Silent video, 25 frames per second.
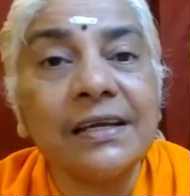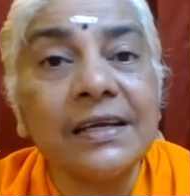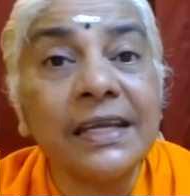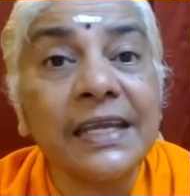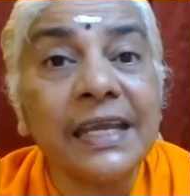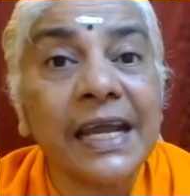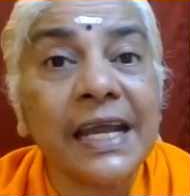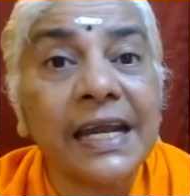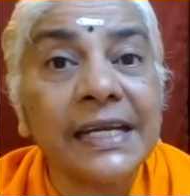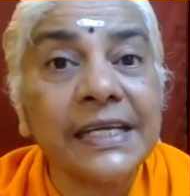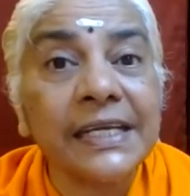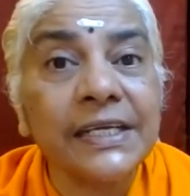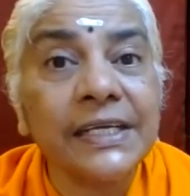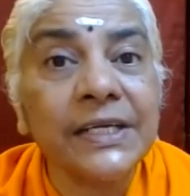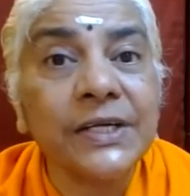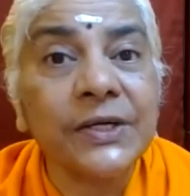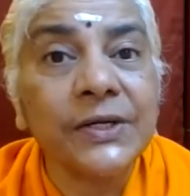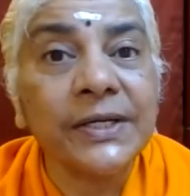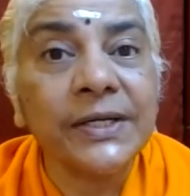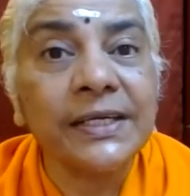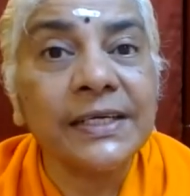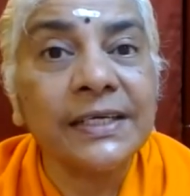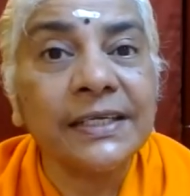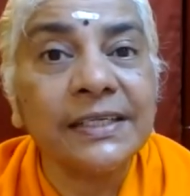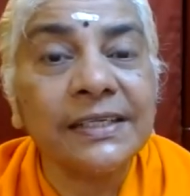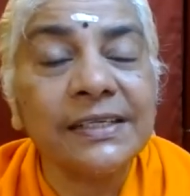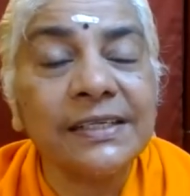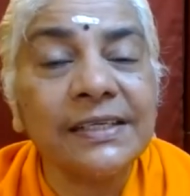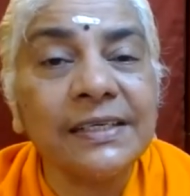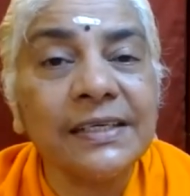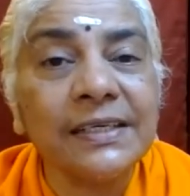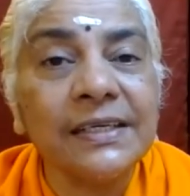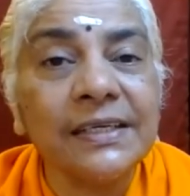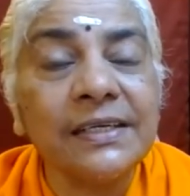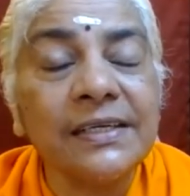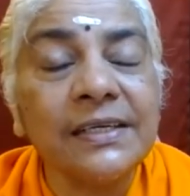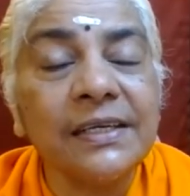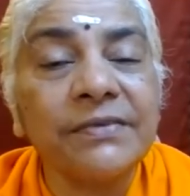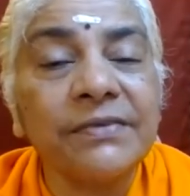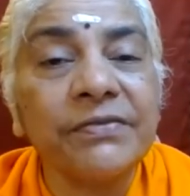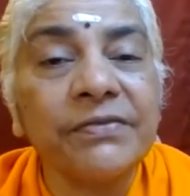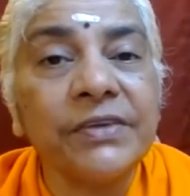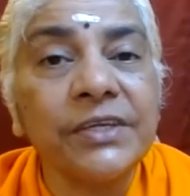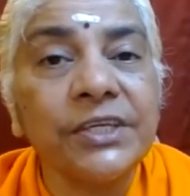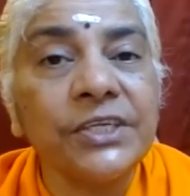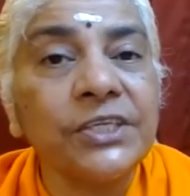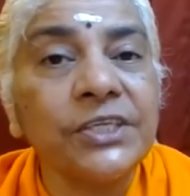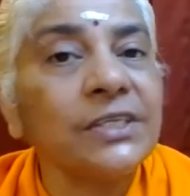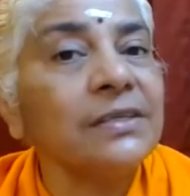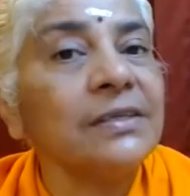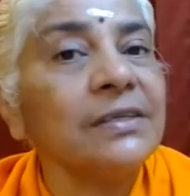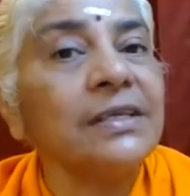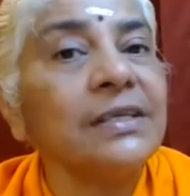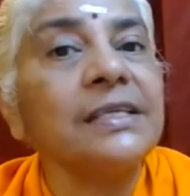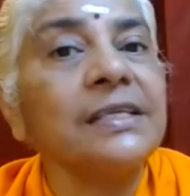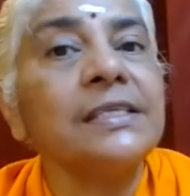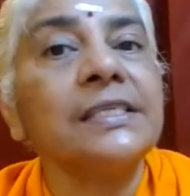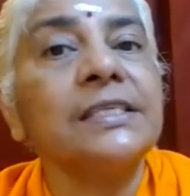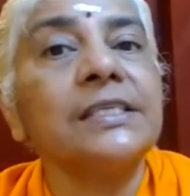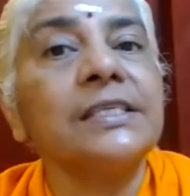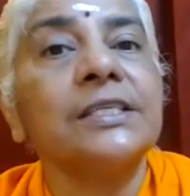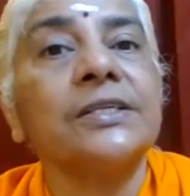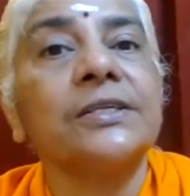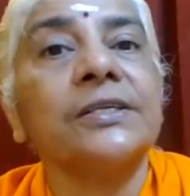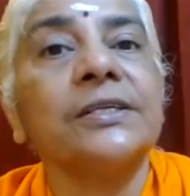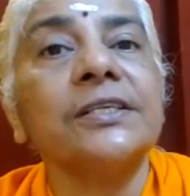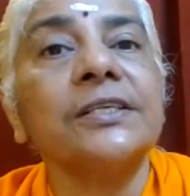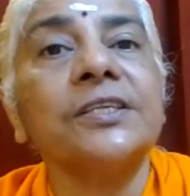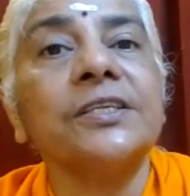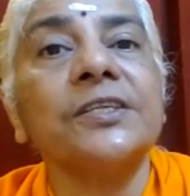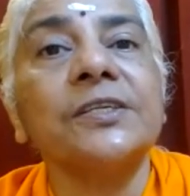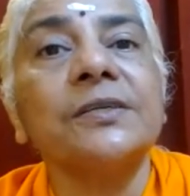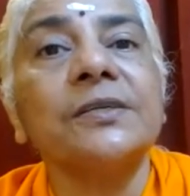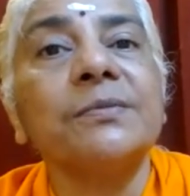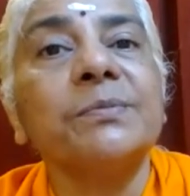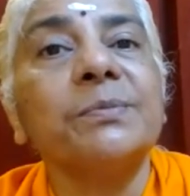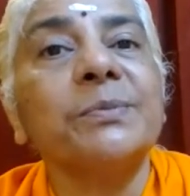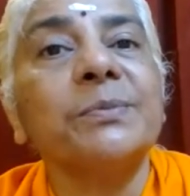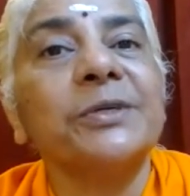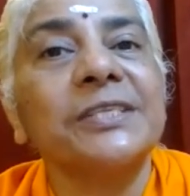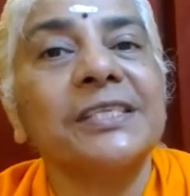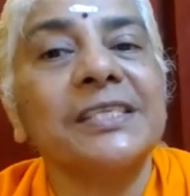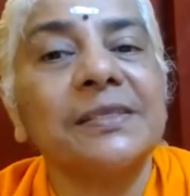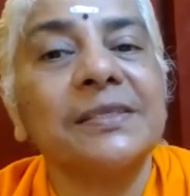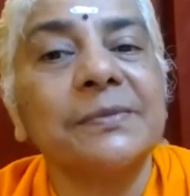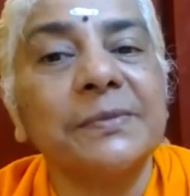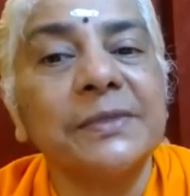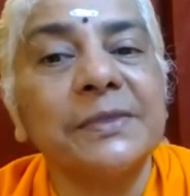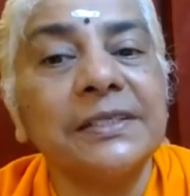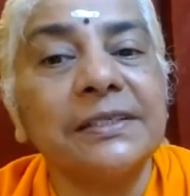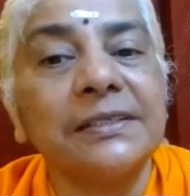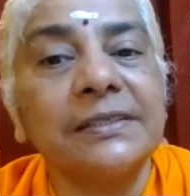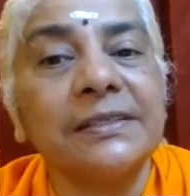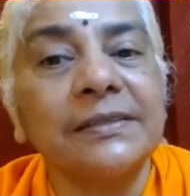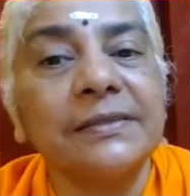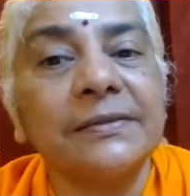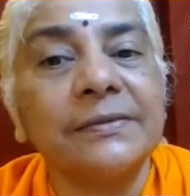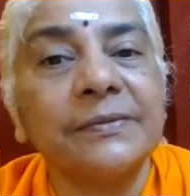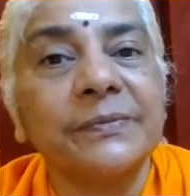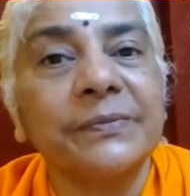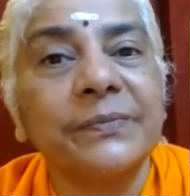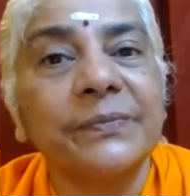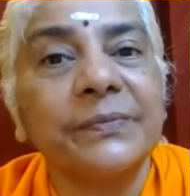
A categorical definition is not possible.